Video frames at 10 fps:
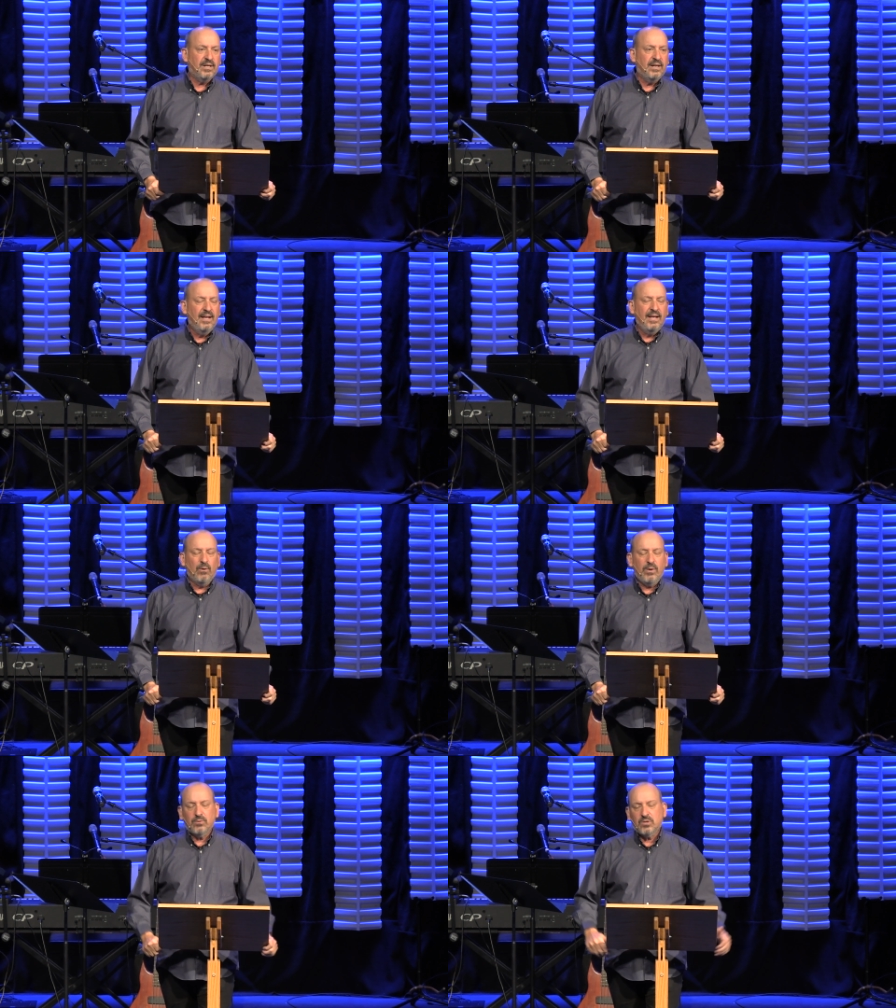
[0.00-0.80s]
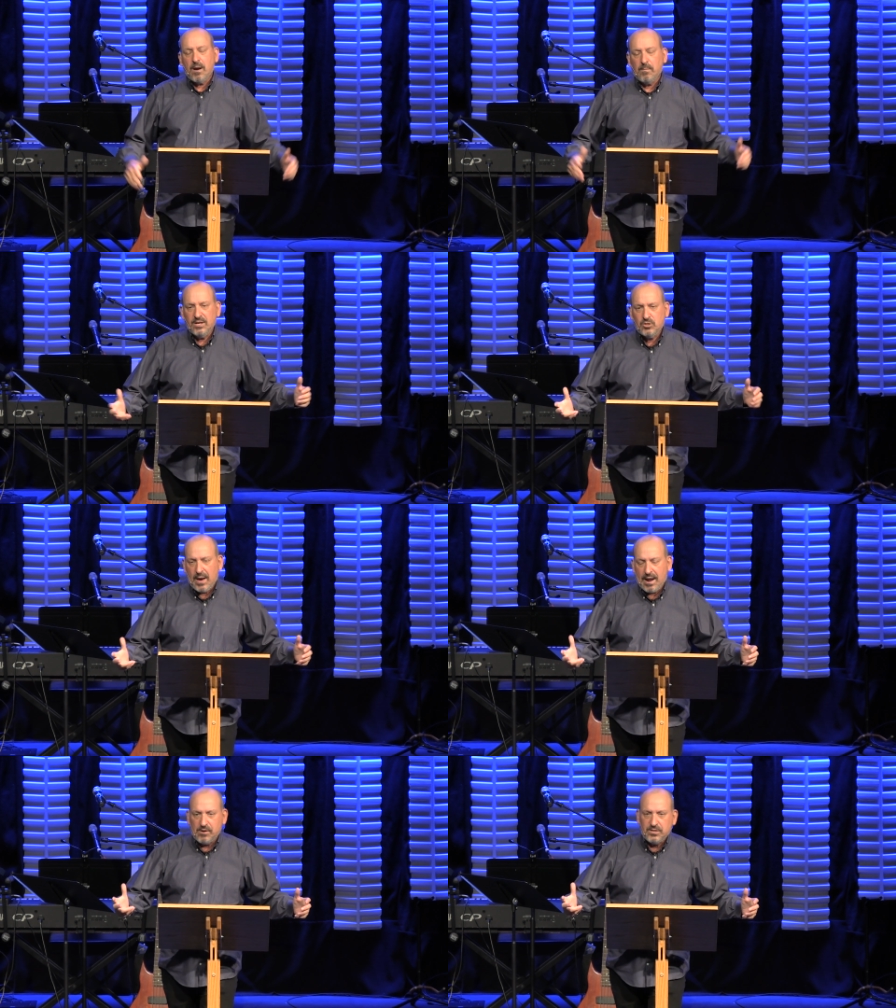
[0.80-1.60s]
And, and we don't talk much
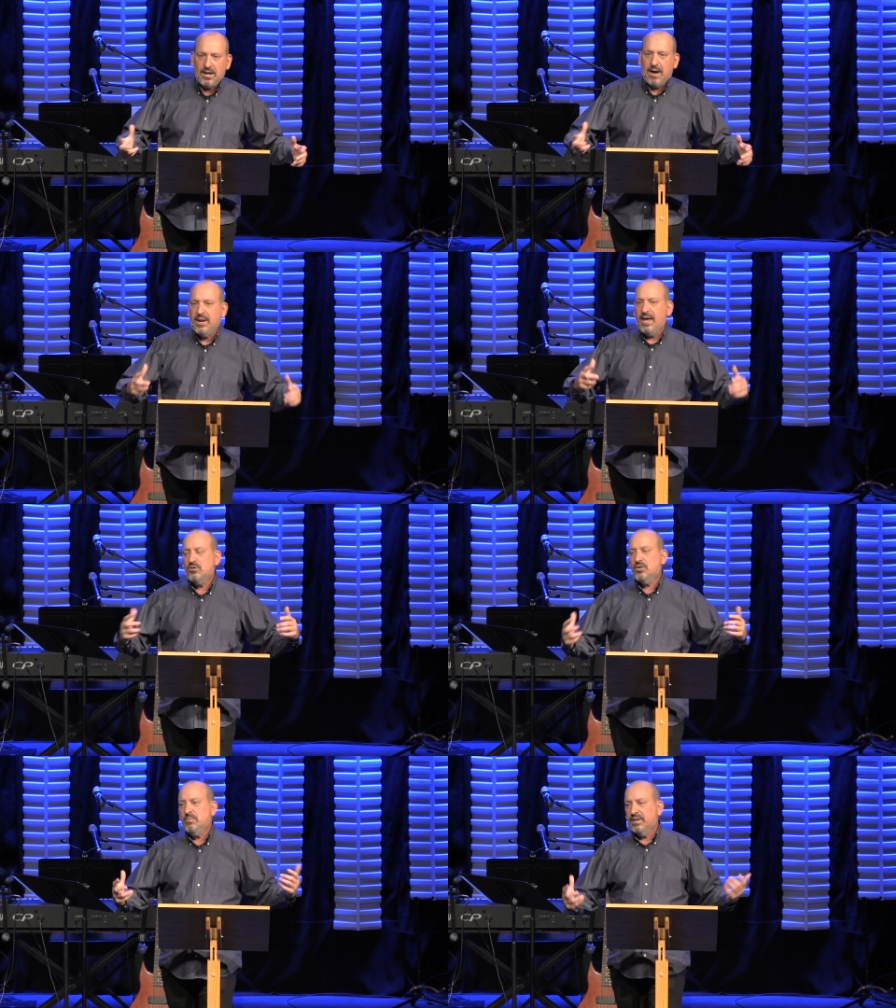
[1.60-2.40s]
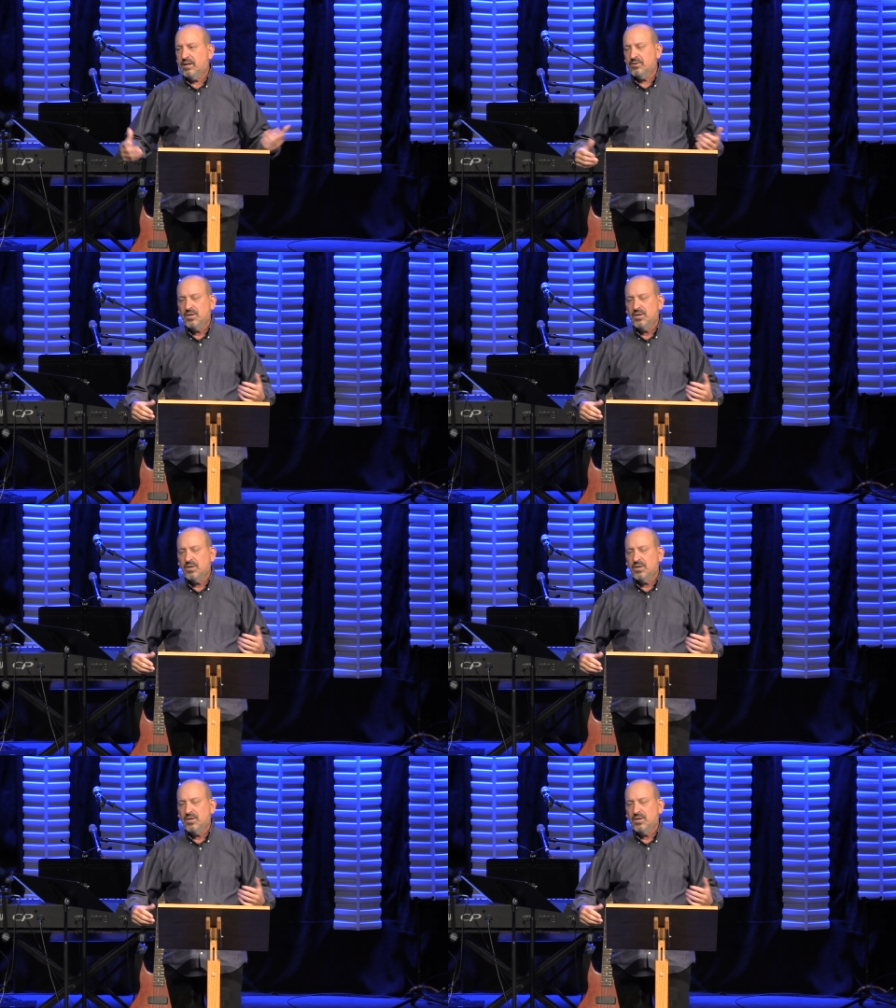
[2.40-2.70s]
about our denomination, but there's,